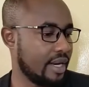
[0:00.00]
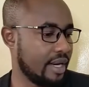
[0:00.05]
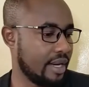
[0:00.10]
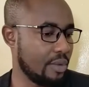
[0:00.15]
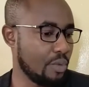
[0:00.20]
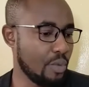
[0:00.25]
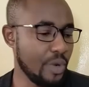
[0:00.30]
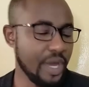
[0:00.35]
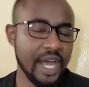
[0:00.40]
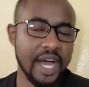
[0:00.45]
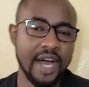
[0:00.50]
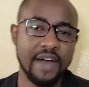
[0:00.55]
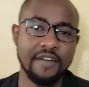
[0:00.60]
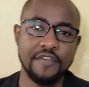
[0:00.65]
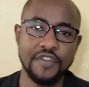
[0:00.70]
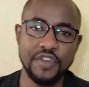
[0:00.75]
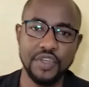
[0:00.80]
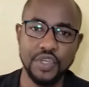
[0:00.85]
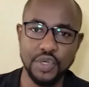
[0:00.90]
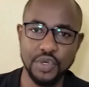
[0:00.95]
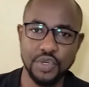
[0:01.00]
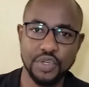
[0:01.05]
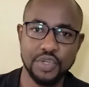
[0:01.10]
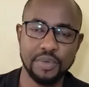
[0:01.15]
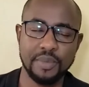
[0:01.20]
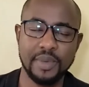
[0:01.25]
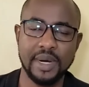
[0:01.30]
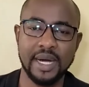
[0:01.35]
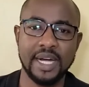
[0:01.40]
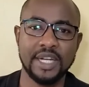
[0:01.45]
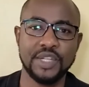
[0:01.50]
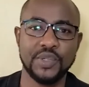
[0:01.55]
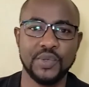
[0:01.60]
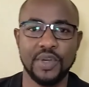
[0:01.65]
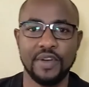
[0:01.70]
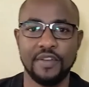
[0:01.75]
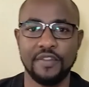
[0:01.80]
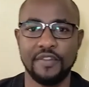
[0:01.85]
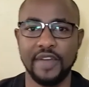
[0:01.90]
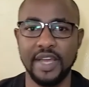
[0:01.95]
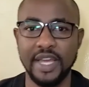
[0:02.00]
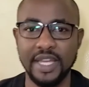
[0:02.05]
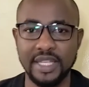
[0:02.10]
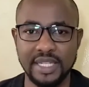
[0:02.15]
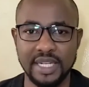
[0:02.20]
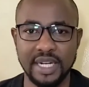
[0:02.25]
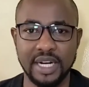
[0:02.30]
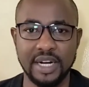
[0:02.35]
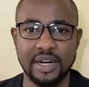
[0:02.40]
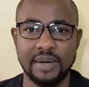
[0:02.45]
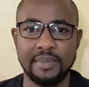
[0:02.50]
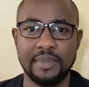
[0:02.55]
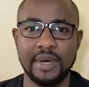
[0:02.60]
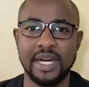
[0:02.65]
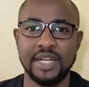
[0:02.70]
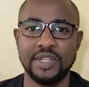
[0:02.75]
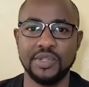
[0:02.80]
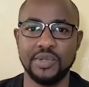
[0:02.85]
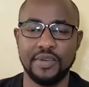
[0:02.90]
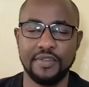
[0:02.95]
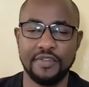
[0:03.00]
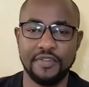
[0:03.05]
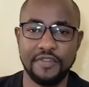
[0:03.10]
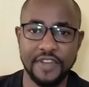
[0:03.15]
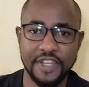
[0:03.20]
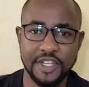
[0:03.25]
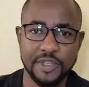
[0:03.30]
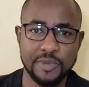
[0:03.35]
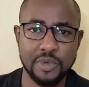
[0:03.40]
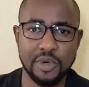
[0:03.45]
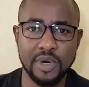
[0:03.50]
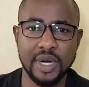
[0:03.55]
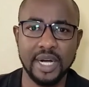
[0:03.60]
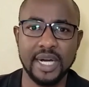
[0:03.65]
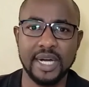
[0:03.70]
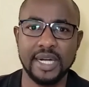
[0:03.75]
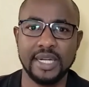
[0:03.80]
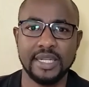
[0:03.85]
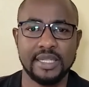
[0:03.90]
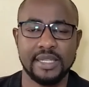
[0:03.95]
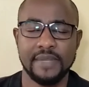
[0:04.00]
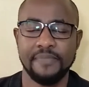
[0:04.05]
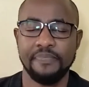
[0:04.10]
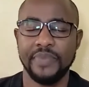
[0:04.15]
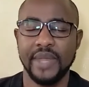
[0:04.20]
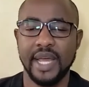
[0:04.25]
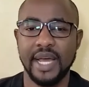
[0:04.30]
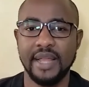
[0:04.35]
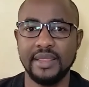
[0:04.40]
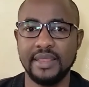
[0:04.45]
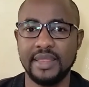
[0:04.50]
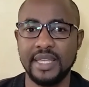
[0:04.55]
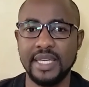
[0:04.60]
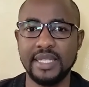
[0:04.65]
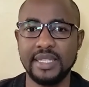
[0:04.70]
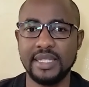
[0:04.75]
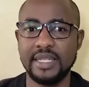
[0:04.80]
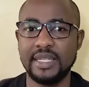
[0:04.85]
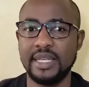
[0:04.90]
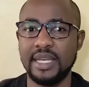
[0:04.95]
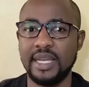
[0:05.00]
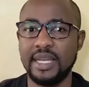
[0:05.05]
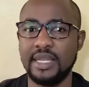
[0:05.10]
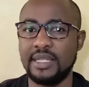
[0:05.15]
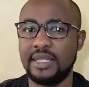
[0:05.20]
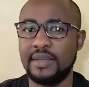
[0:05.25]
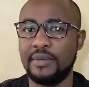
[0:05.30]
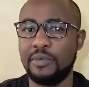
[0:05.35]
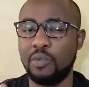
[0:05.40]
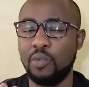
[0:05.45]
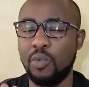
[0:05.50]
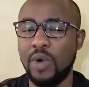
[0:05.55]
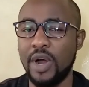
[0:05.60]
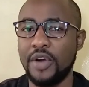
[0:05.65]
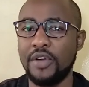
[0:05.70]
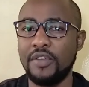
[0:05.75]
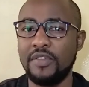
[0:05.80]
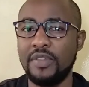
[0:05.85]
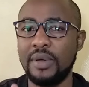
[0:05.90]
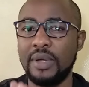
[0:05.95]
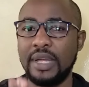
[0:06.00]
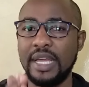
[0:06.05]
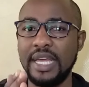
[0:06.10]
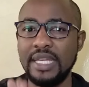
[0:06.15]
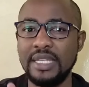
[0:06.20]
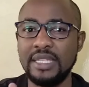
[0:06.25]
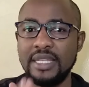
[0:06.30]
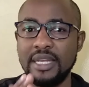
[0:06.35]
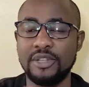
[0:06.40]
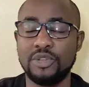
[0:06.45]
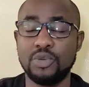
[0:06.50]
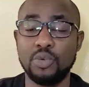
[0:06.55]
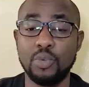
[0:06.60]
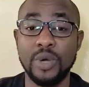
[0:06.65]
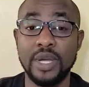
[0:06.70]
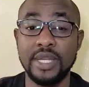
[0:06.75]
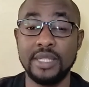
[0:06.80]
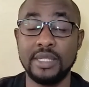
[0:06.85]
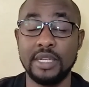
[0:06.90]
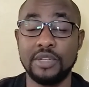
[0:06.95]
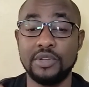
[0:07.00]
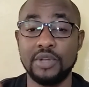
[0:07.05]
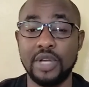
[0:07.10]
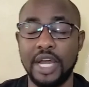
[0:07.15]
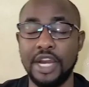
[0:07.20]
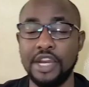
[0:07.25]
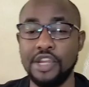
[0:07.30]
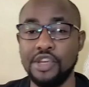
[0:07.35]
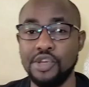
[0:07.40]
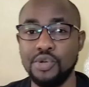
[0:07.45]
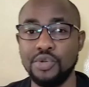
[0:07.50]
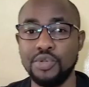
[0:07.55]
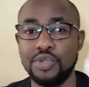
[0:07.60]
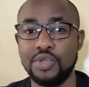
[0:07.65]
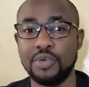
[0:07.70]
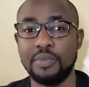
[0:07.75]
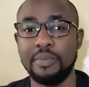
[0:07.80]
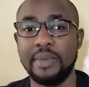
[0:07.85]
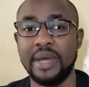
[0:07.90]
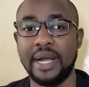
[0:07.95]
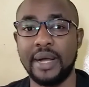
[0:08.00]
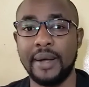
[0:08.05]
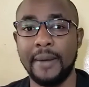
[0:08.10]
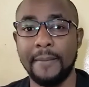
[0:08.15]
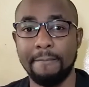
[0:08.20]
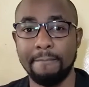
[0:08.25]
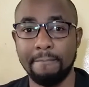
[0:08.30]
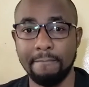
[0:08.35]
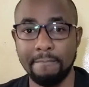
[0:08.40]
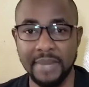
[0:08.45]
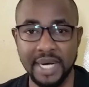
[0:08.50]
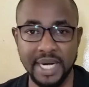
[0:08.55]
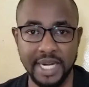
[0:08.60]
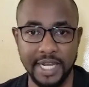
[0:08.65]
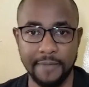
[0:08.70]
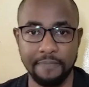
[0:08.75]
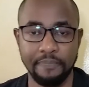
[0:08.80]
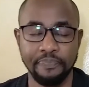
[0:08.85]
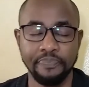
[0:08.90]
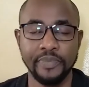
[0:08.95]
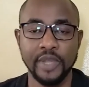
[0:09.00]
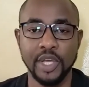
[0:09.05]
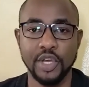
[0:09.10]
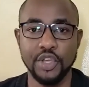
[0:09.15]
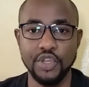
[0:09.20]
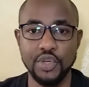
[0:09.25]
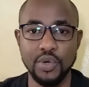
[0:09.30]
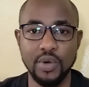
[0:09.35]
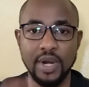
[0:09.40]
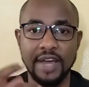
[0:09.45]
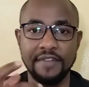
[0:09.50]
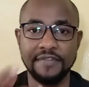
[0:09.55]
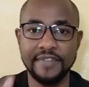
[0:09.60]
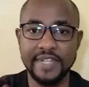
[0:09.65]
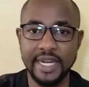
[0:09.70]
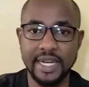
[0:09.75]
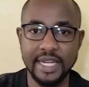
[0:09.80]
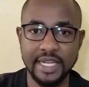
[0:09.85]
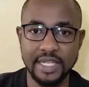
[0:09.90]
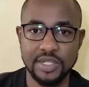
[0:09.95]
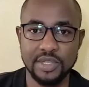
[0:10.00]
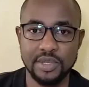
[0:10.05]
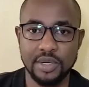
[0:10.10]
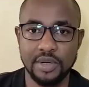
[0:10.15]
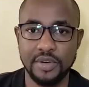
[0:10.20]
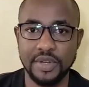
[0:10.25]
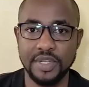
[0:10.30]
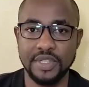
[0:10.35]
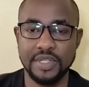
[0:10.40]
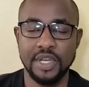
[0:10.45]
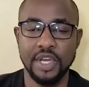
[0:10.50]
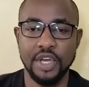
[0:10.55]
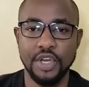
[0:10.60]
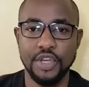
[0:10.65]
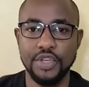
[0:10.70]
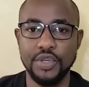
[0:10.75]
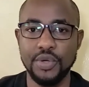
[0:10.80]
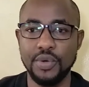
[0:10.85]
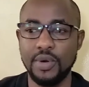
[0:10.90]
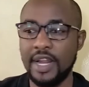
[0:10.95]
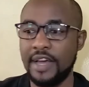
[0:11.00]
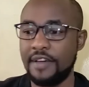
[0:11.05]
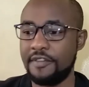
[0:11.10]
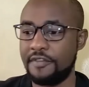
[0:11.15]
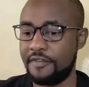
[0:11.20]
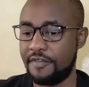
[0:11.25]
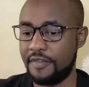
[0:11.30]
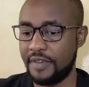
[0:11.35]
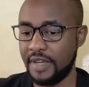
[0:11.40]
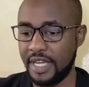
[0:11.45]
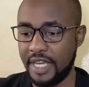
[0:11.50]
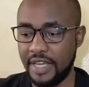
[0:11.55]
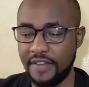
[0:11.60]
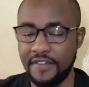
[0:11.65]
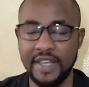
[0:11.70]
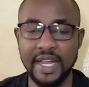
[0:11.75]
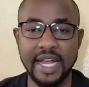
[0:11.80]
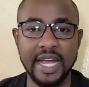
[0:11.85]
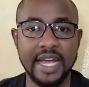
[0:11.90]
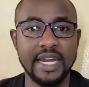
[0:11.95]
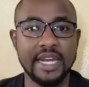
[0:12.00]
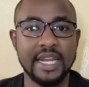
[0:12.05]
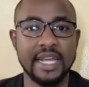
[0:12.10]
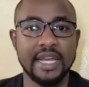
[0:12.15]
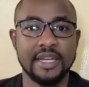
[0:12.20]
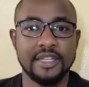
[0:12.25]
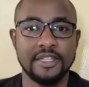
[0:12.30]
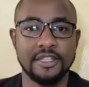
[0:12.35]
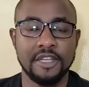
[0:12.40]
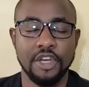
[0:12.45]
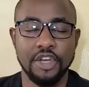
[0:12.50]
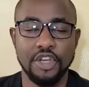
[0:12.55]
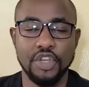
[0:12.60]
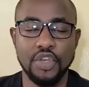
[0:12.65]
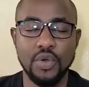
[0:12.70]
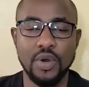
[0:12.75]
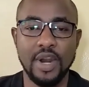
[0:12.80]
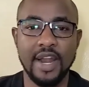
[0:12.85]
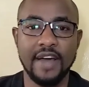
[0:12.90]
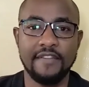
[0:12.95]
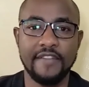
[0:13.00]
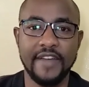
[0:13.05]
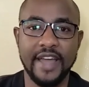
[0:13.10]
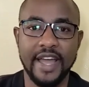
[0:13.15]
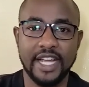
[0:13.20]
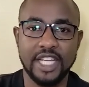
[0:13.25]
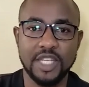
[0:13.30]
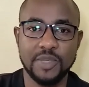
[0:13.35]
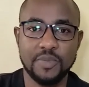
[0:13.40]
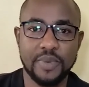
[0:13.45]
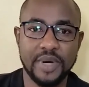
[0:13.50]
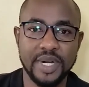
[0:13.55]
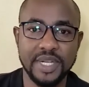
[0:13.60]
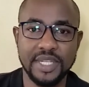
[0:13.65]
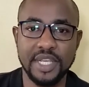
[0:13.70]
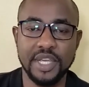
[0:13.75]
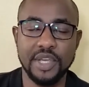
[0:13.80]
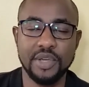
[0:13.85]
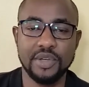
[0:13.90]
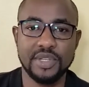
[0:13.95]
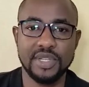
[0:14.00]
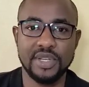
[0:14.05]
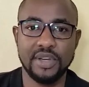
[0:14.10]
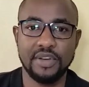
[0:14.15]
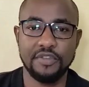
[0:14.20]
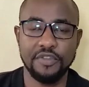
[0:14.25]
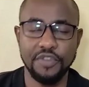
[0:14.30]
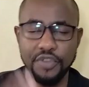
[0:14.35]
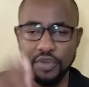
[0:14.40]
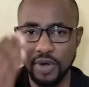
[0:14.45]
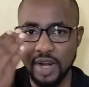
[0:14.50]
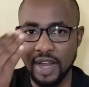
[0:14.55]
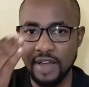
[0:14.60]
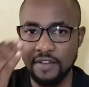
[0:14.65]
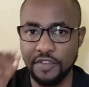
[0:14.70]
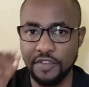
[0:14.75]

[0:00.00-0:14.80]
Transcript: We have YouTube ads, we have Instagram ads, we have Facebook ads, and this is the one of the easiest ways that you can use to make money. You love telling stories, you love giving ideas, you love expressing yourself, you love